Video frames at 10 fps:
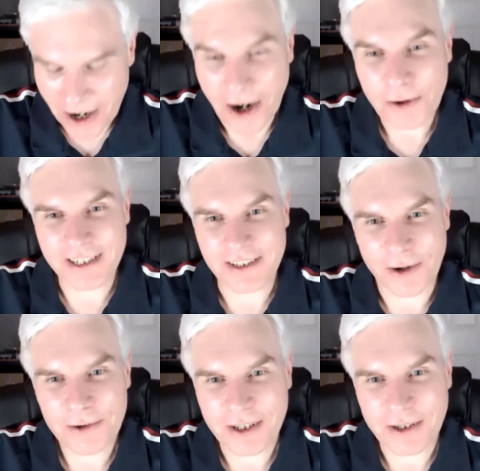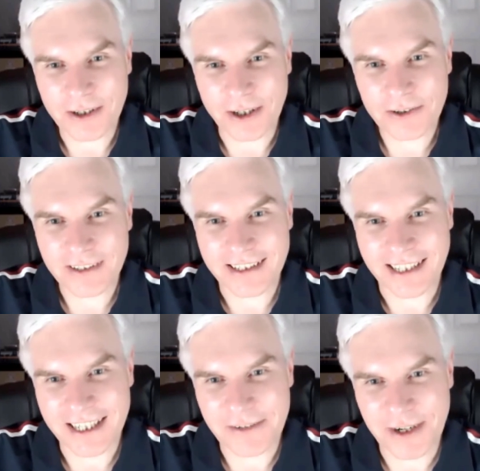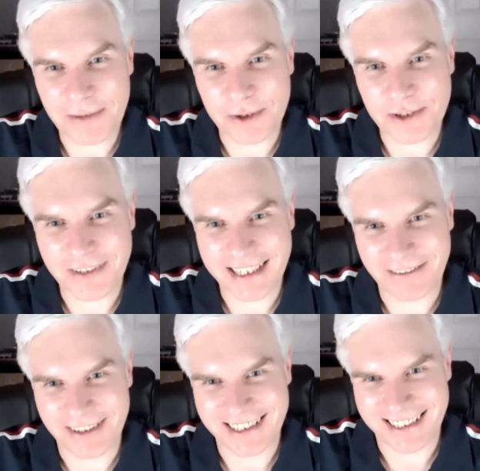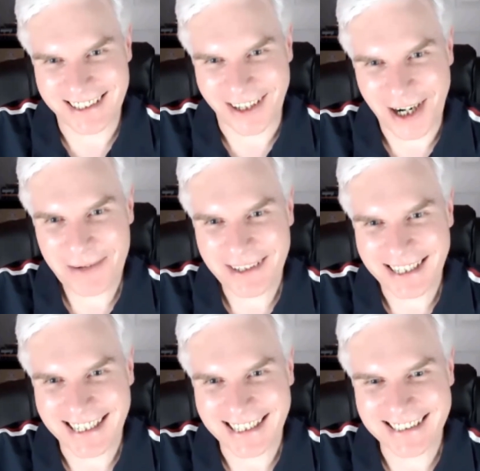Okie doke. Look, thank you very much for giving us your time and